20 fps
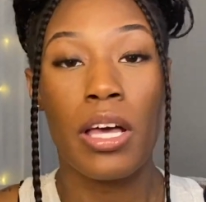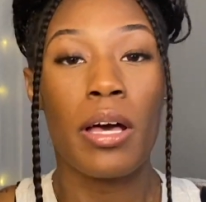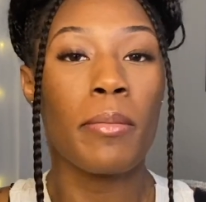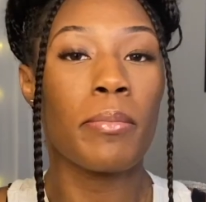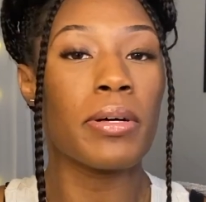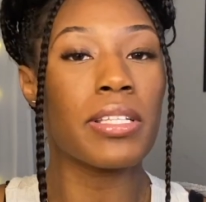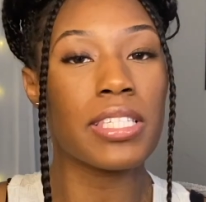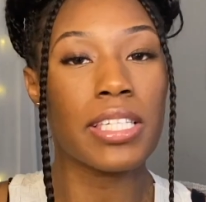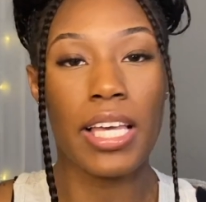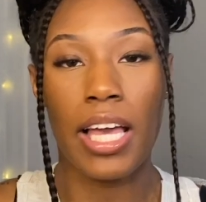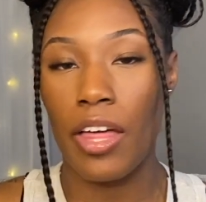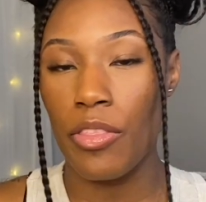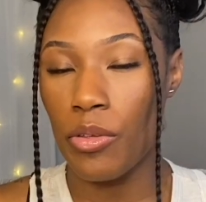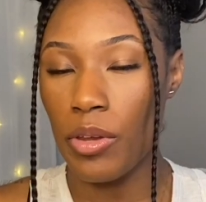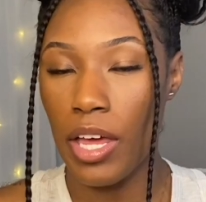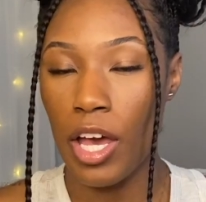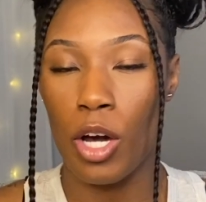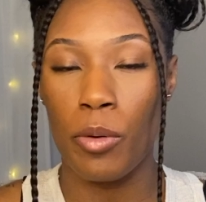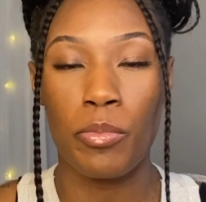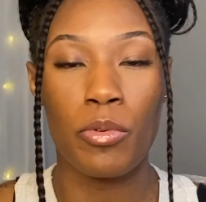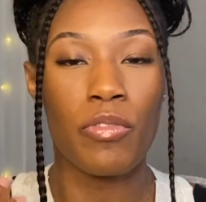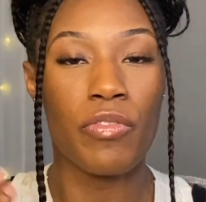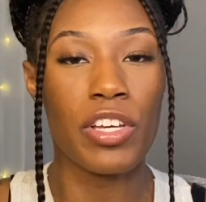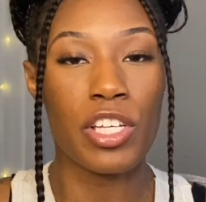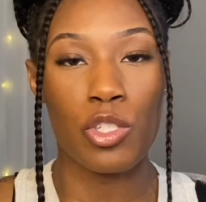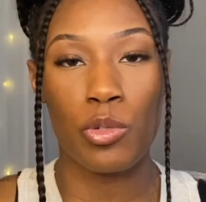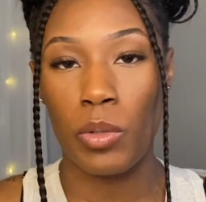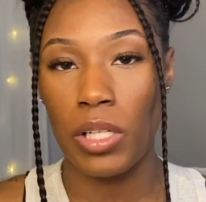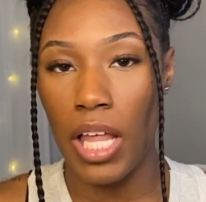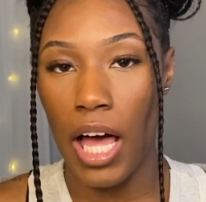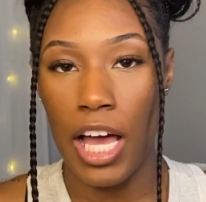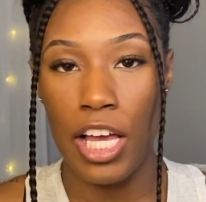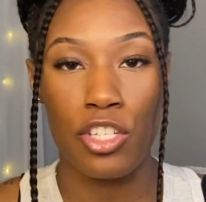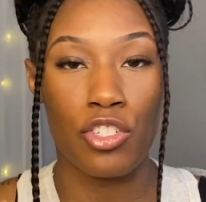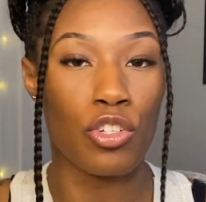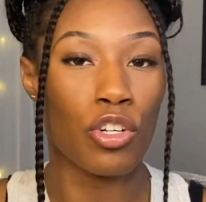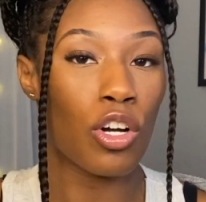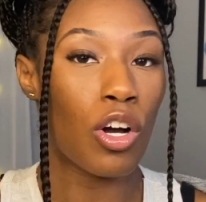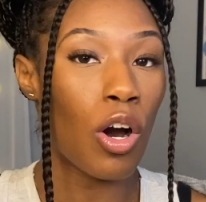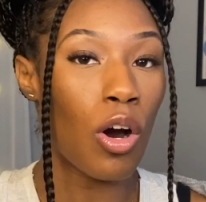put together to help you visualize
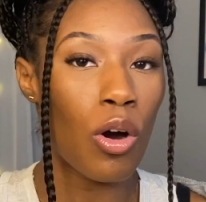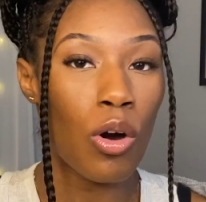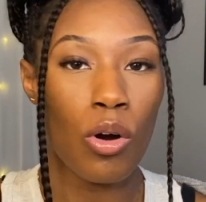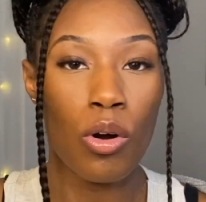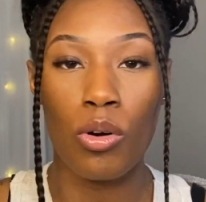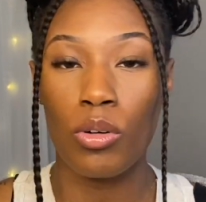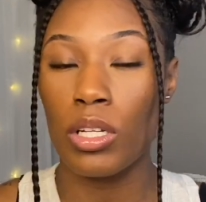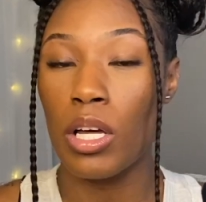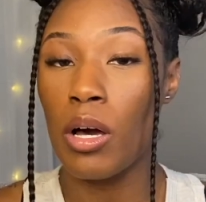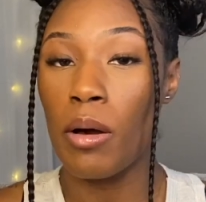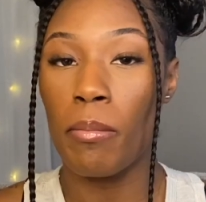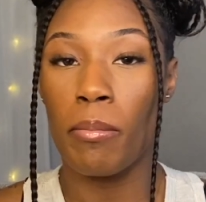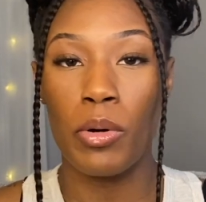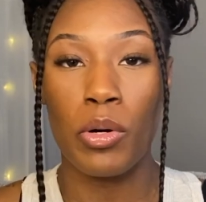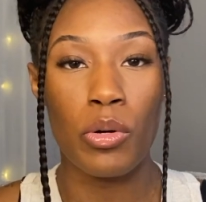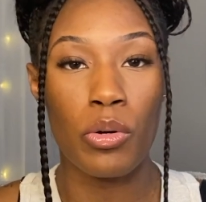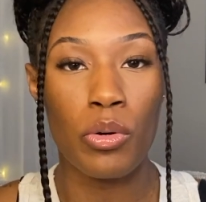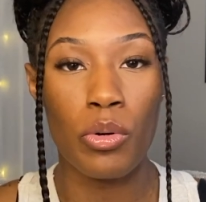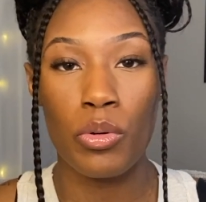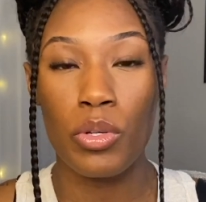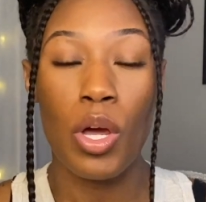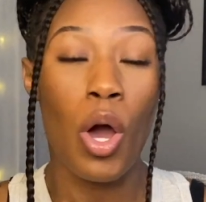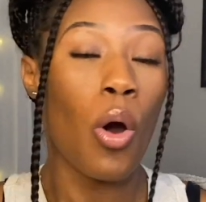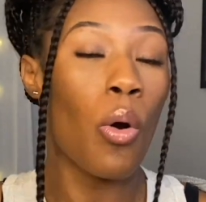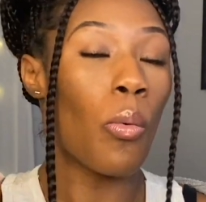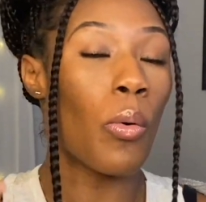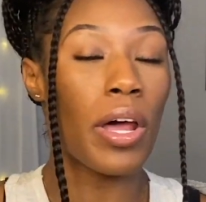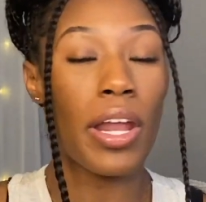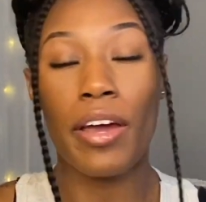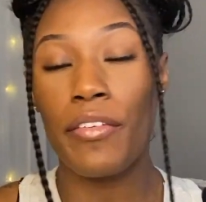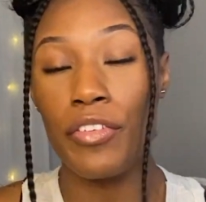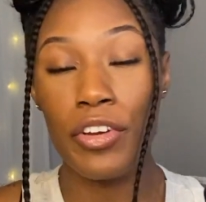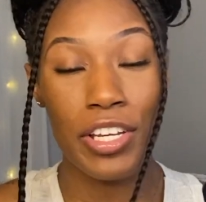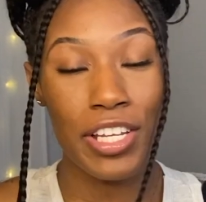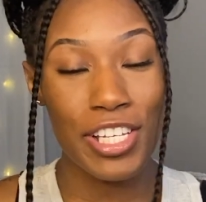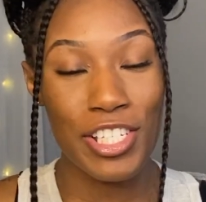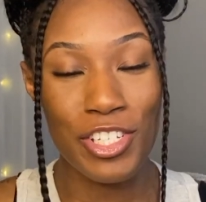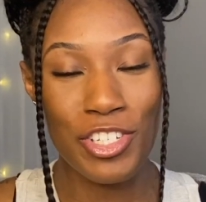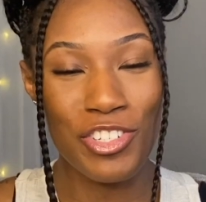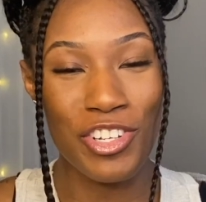your goal, mood, whatever it
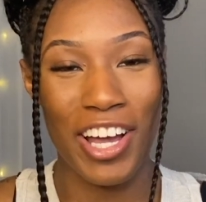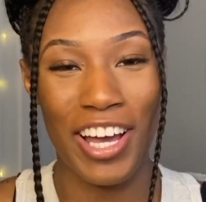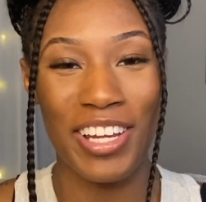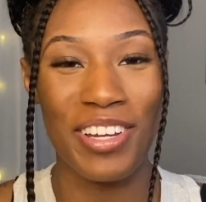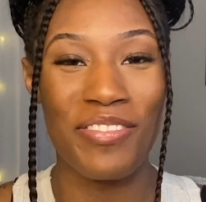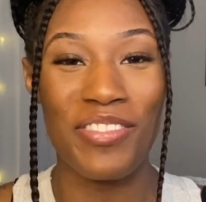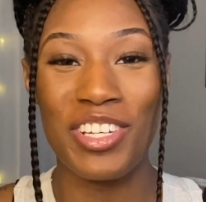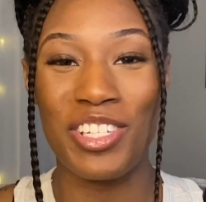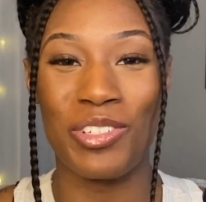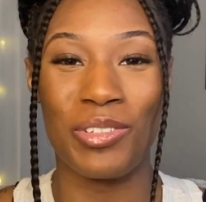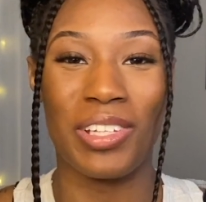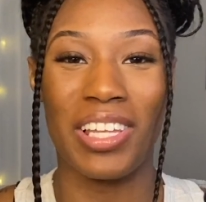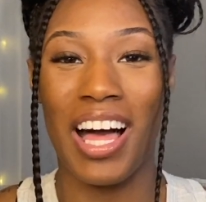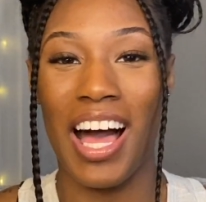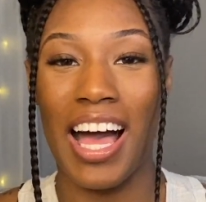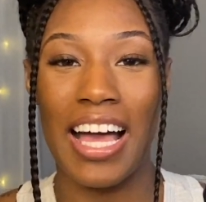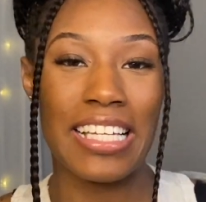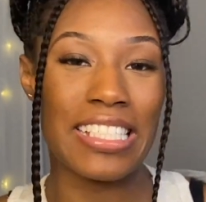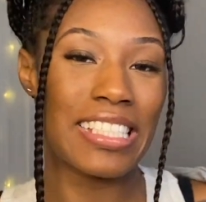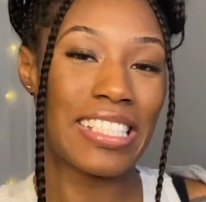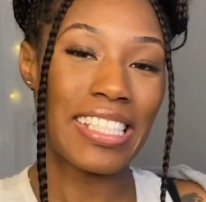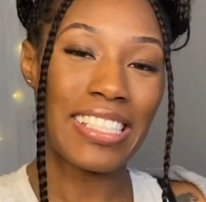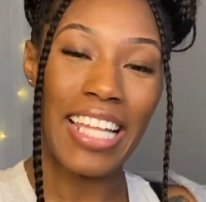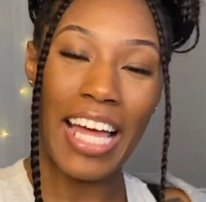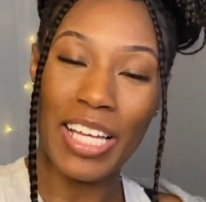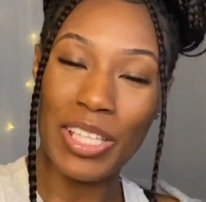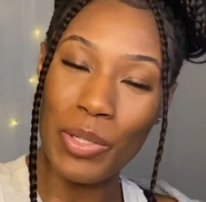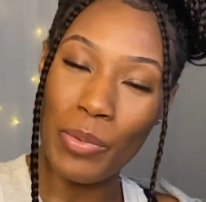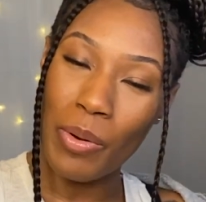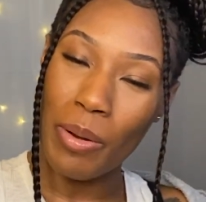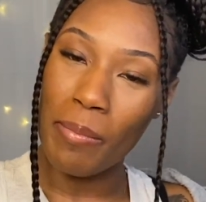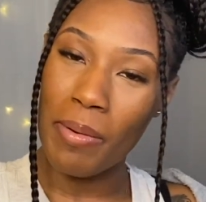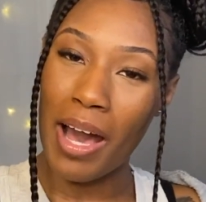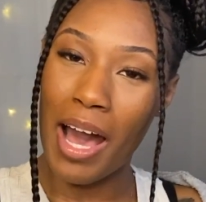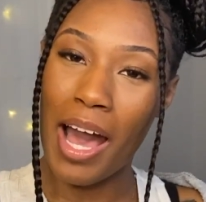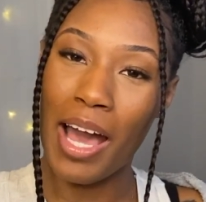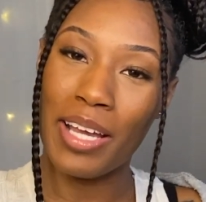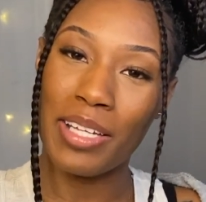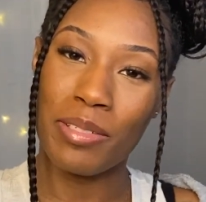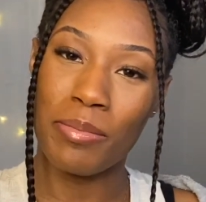is you're trying to visualize, just like the one
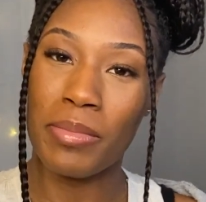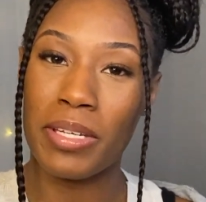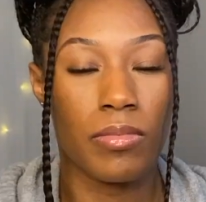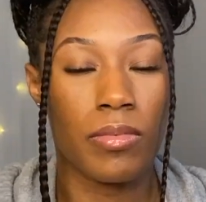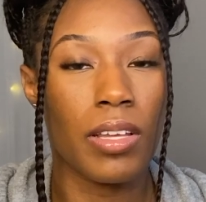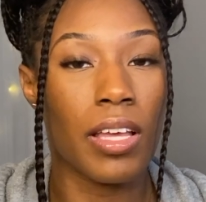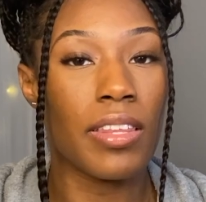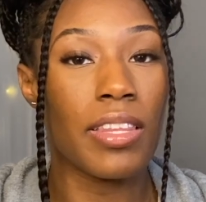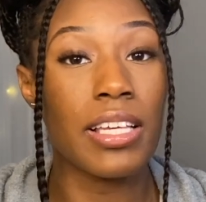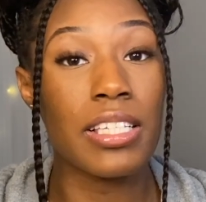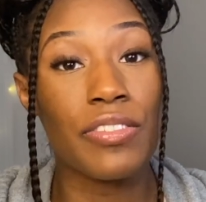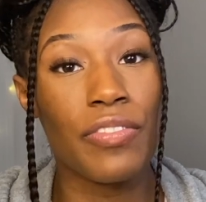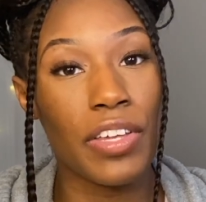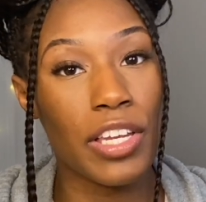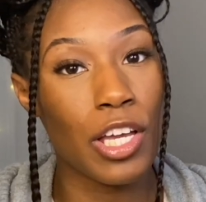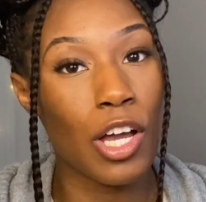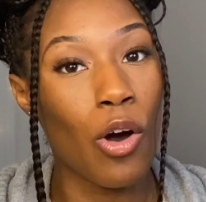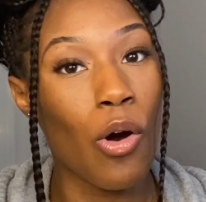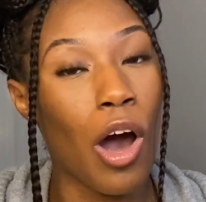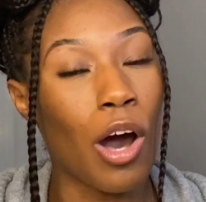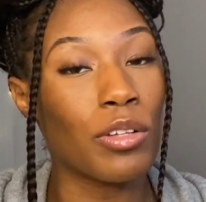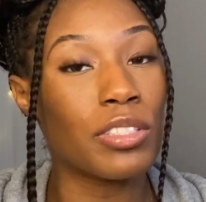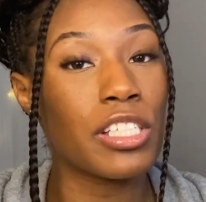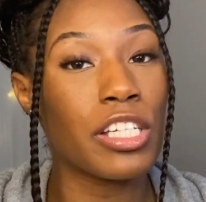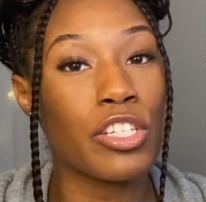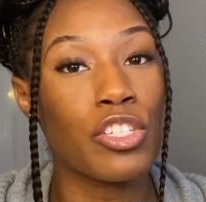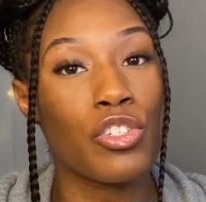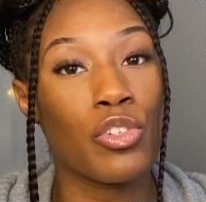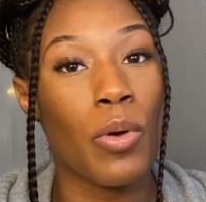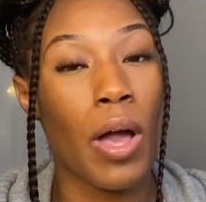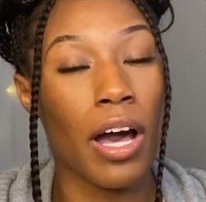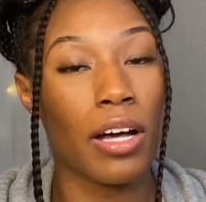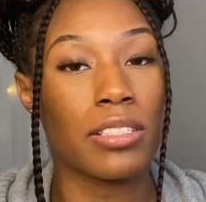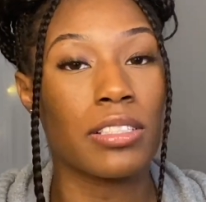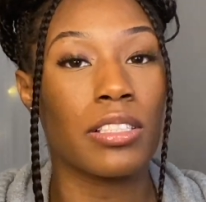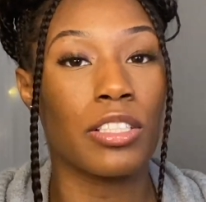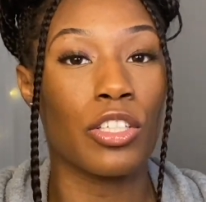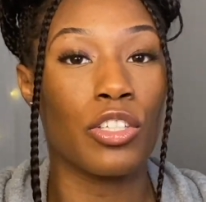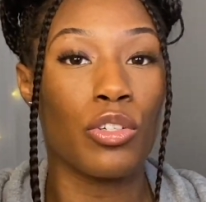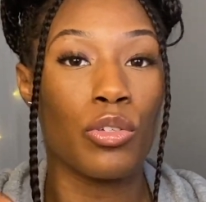behind me. In this video, I'll teach you how
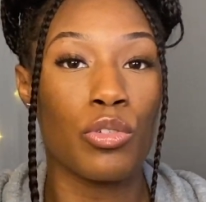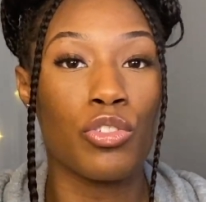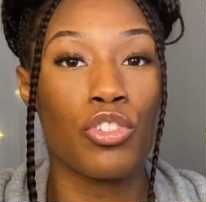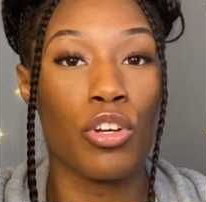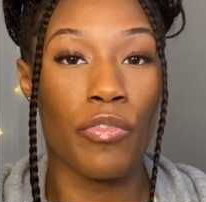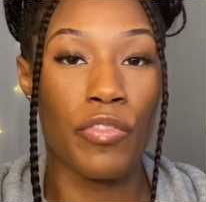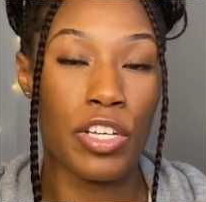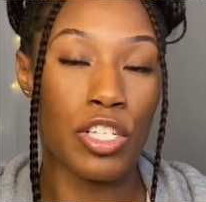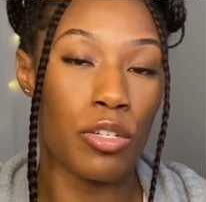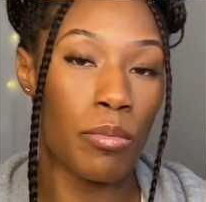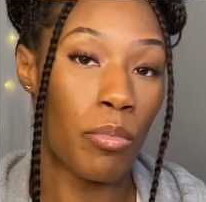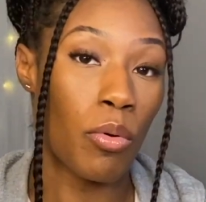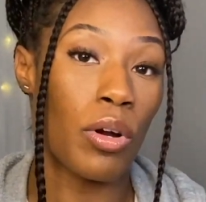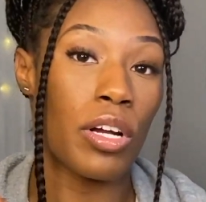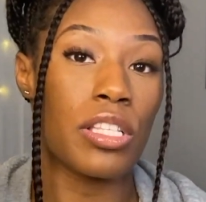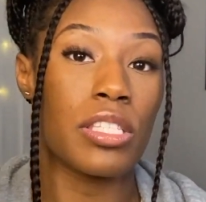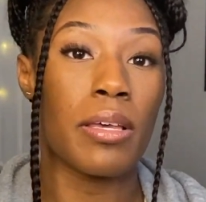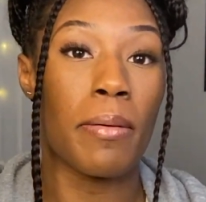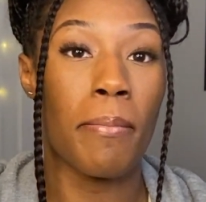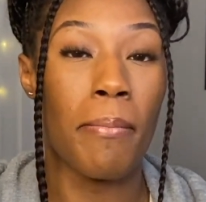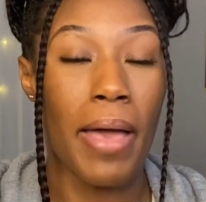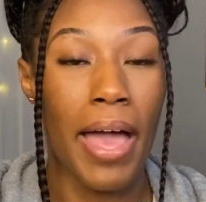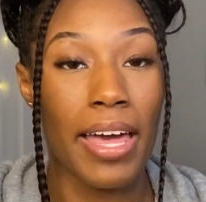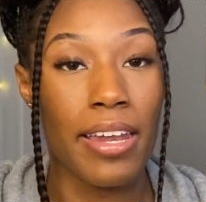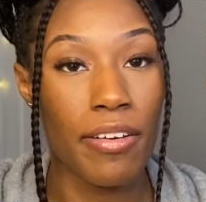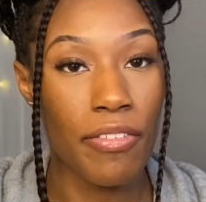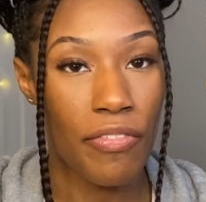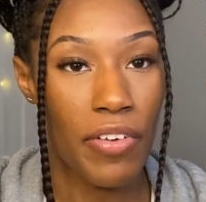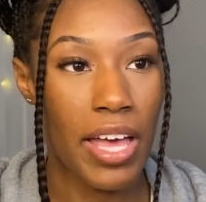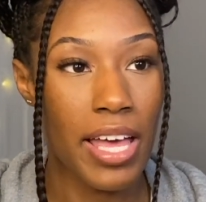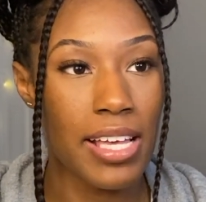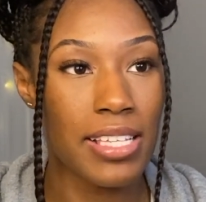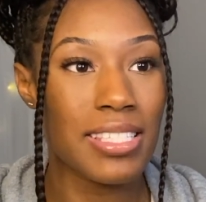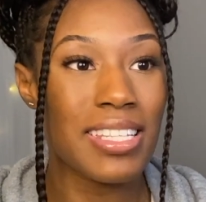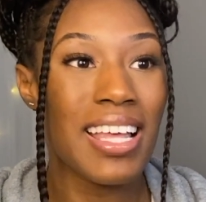to use your vision board to manifest